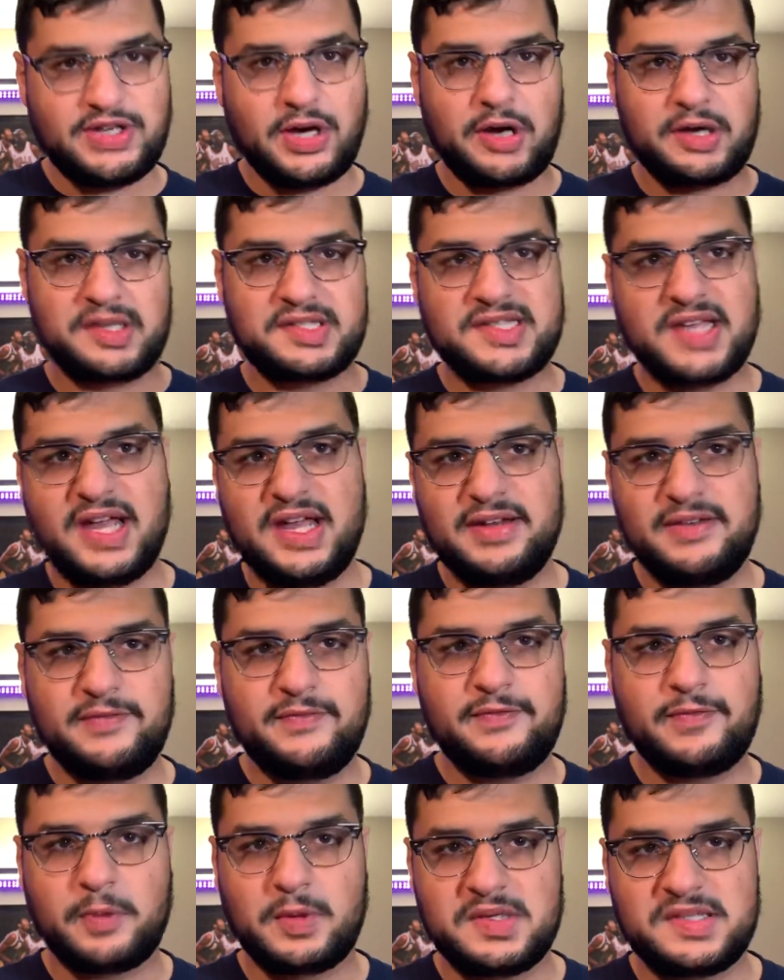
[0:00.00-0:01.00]
dark side
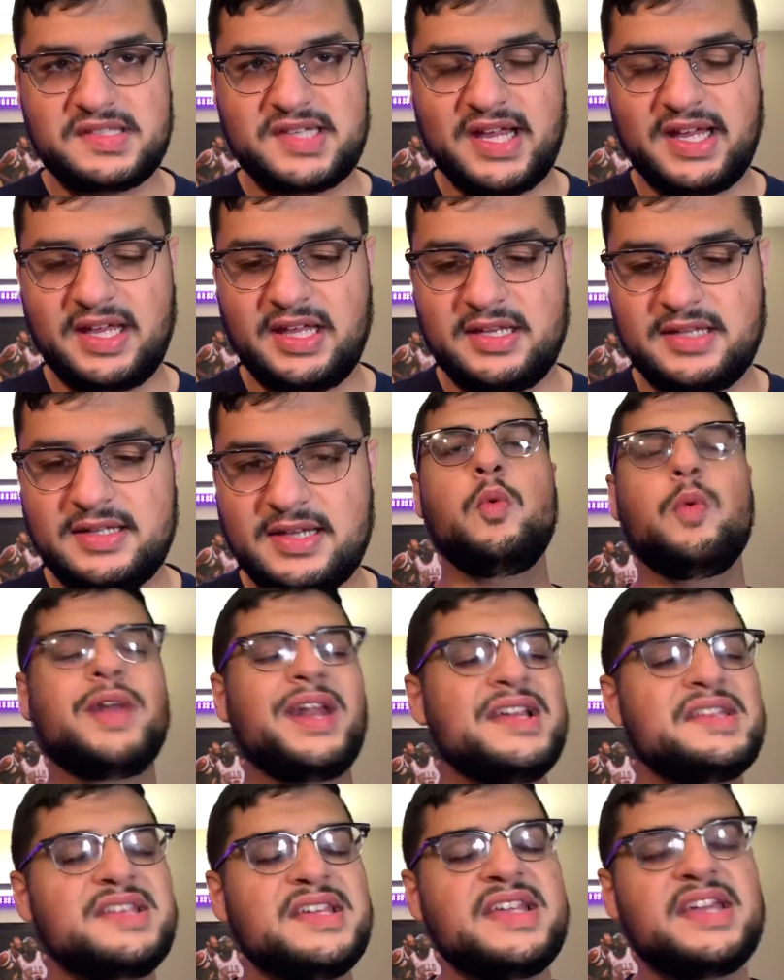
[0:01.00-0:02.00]
for a second. When
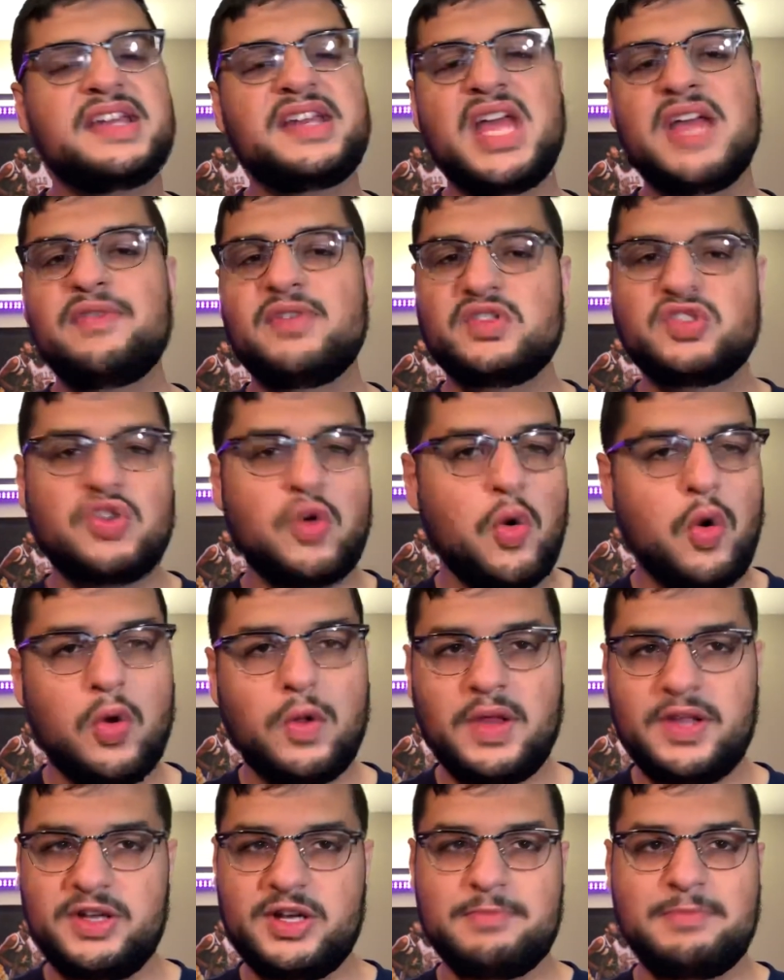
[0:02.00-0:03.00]
I say it can have a
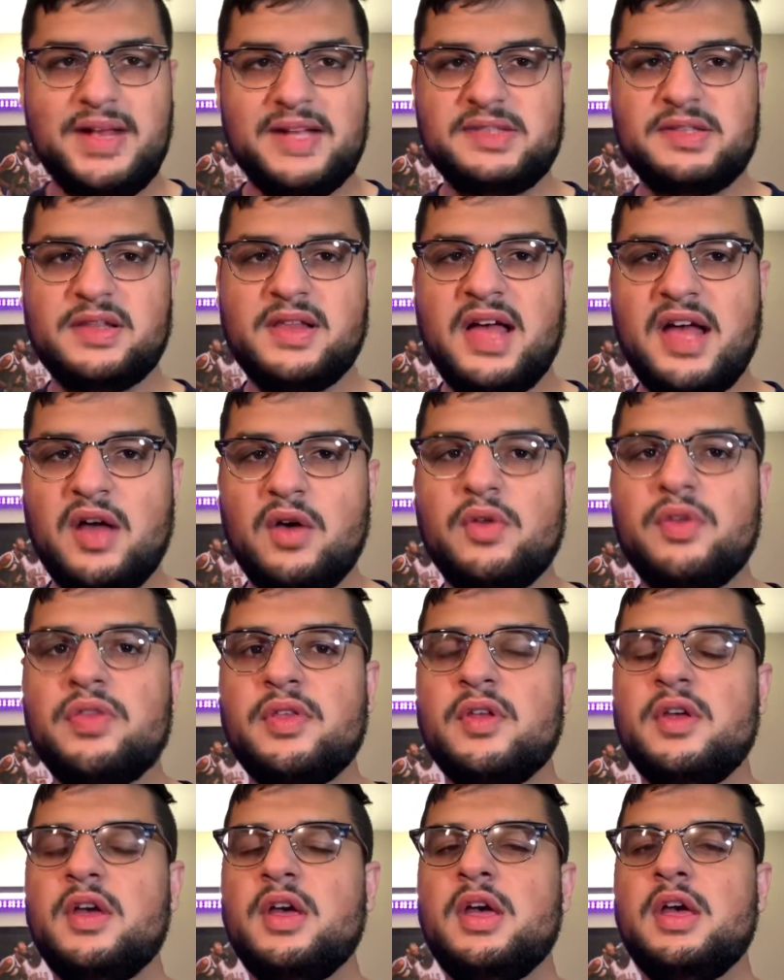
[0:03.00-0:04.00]
toll on your mental health,
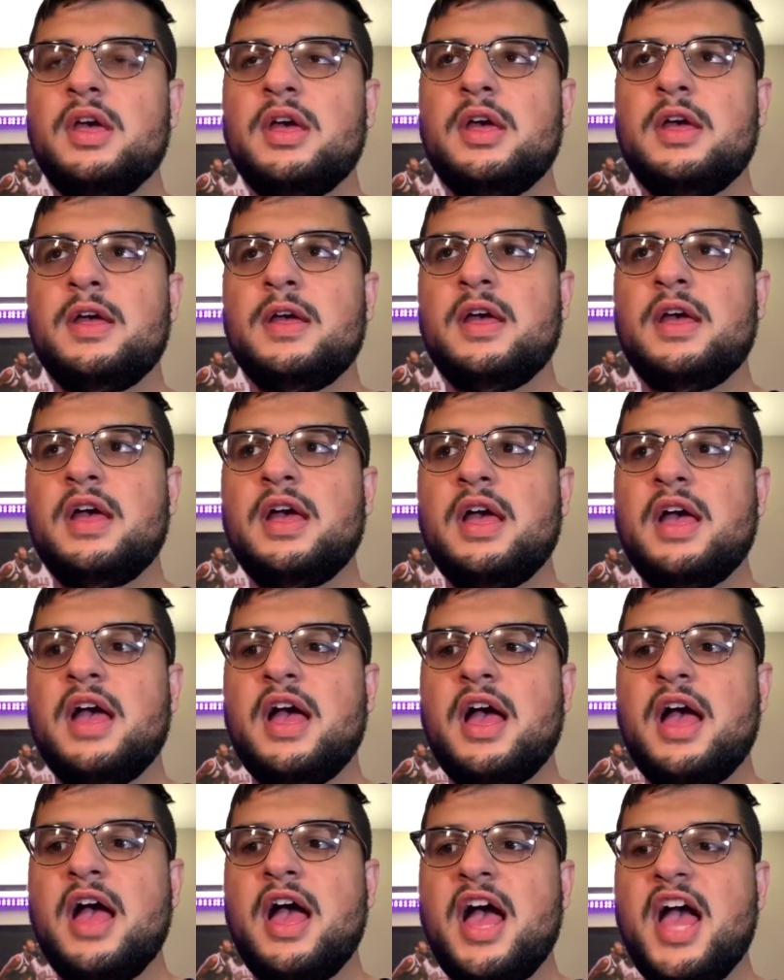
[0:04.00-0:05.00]

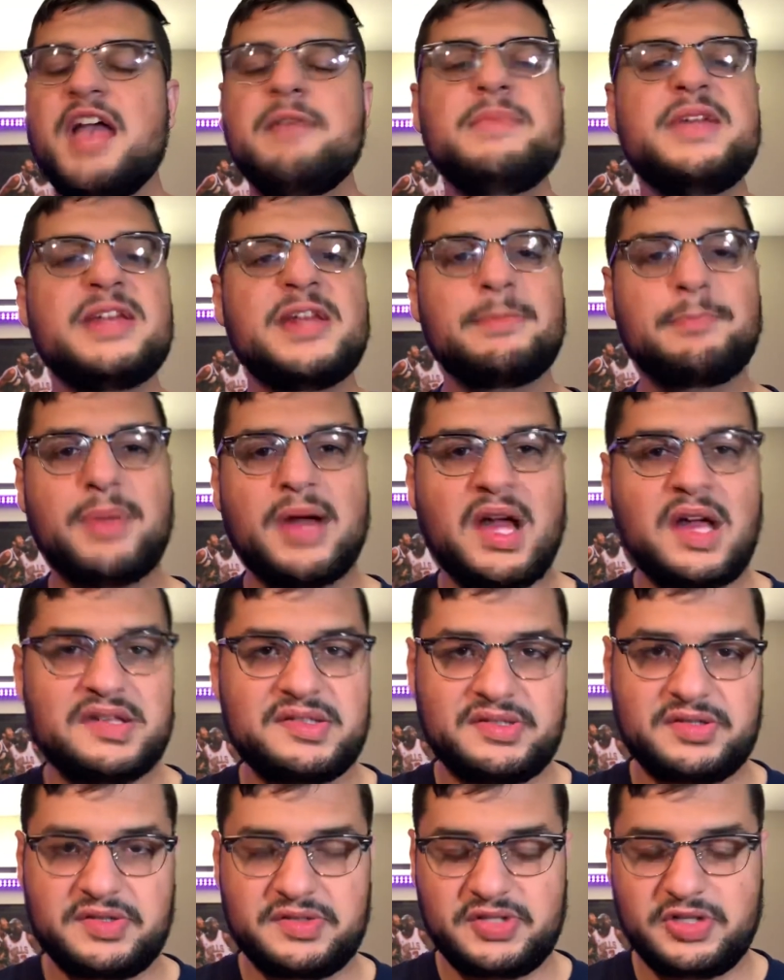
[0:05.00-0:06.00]
I mean
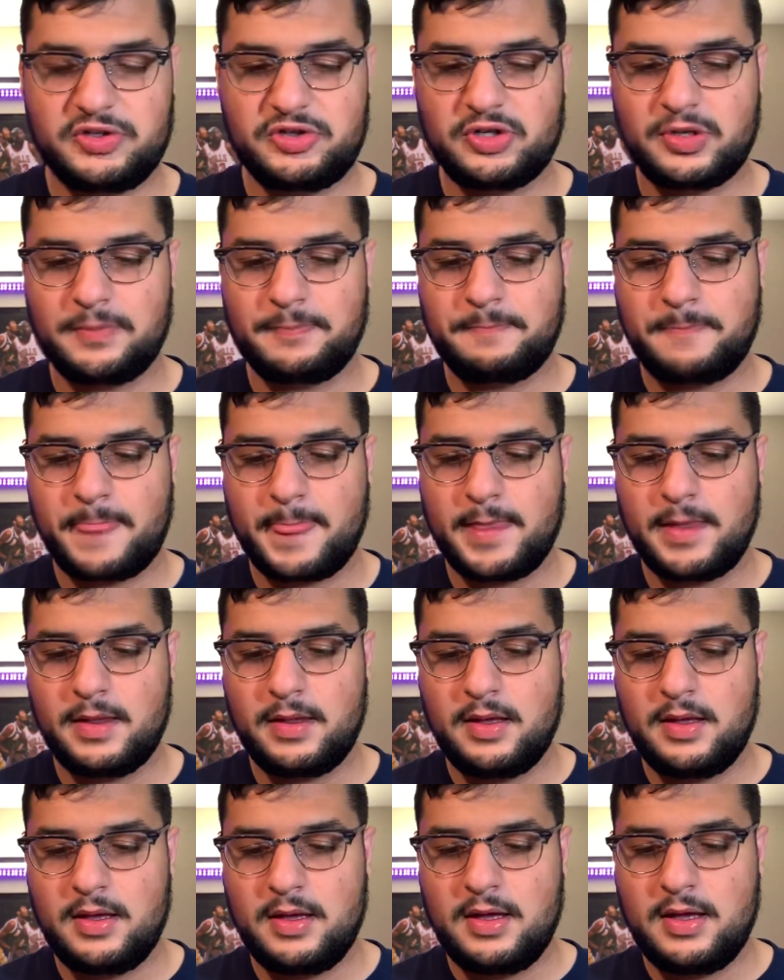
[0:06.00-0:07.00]
imposter syndrome.
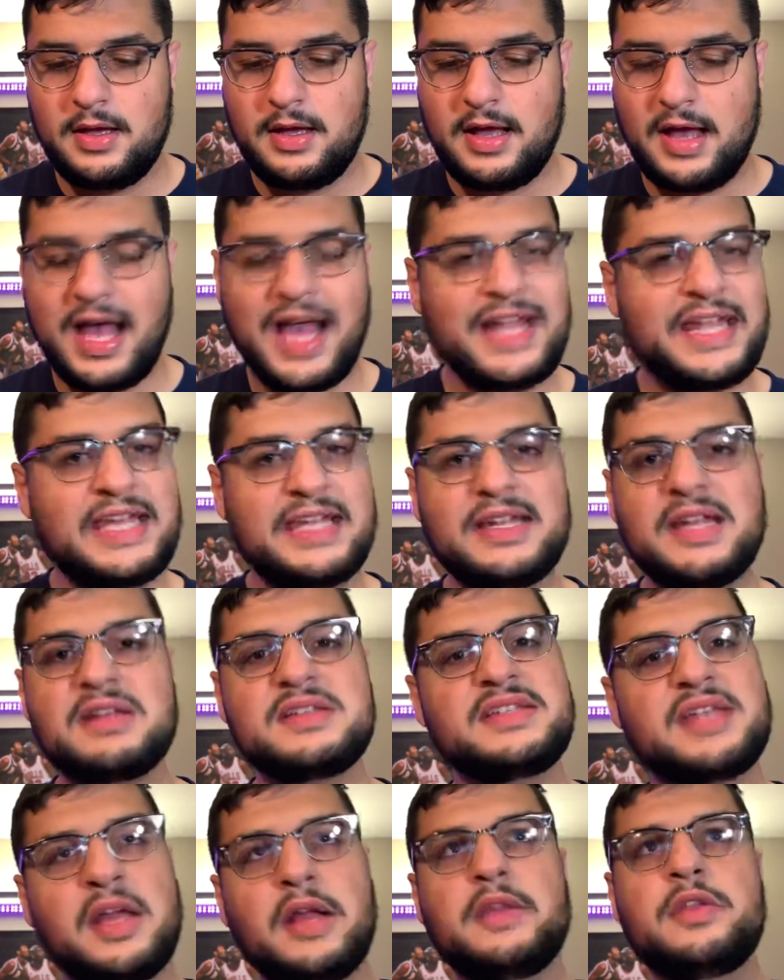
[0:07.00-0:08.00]
I
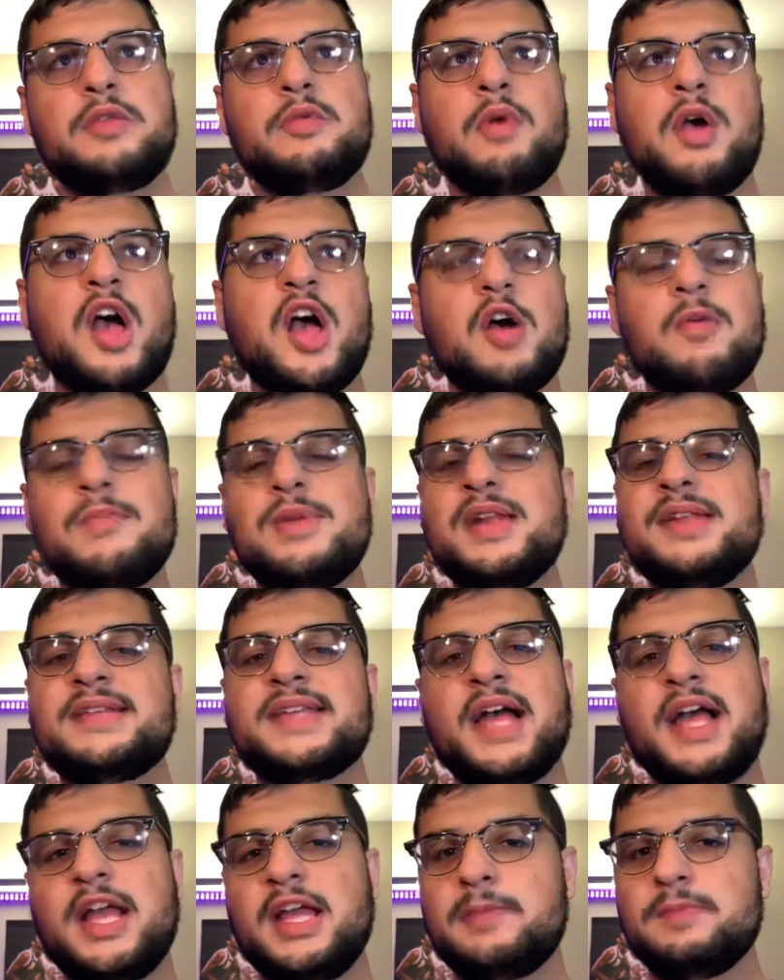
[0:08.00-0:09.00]
cannot tell you how many
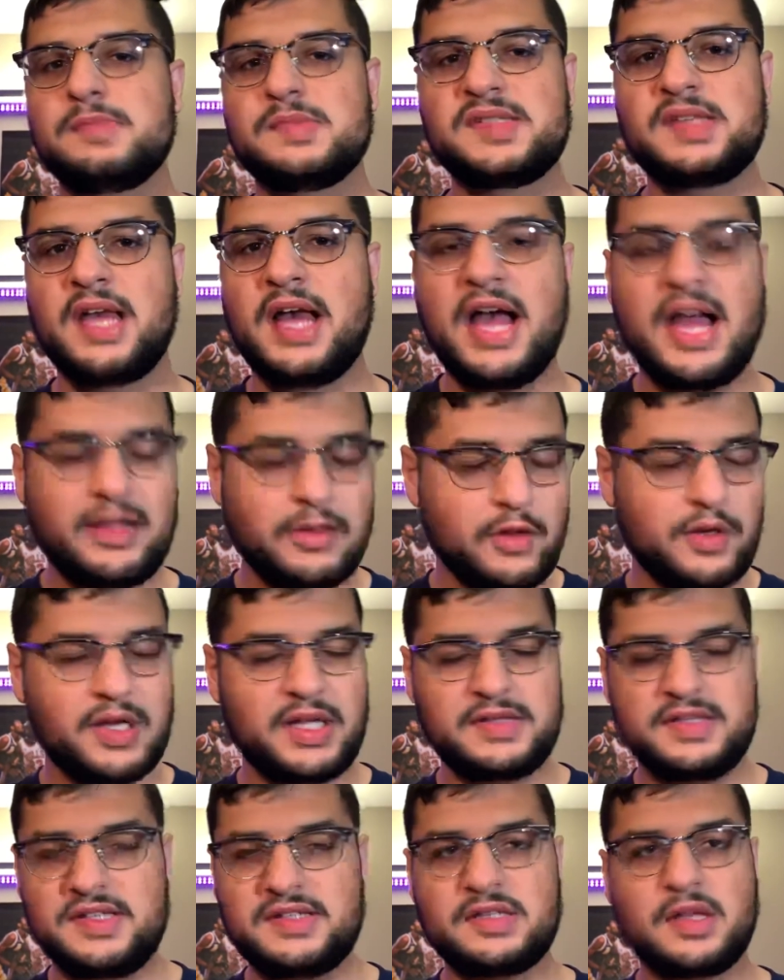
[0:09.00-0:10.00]
times I look
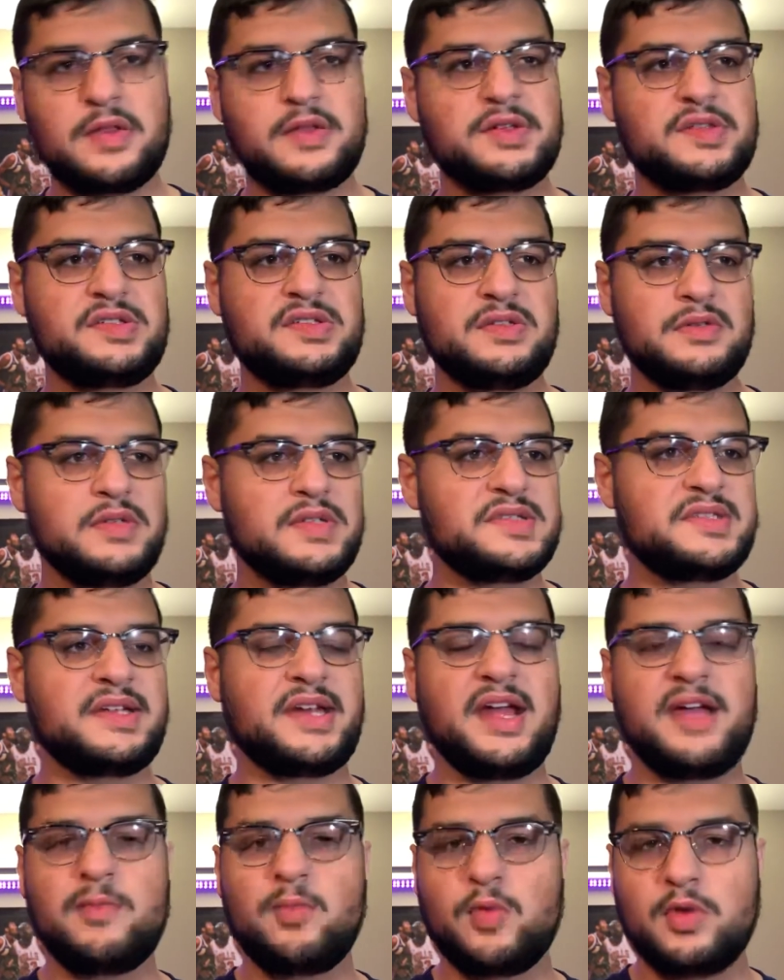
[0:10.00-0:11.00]
at these other students
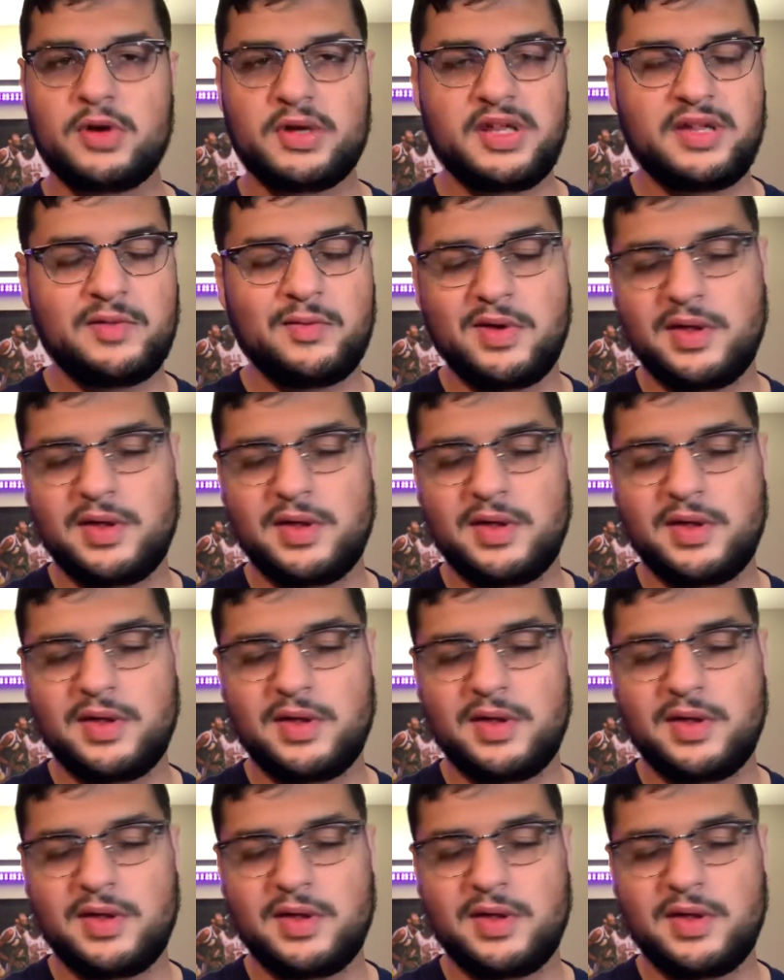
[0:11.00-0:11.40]
that I'm working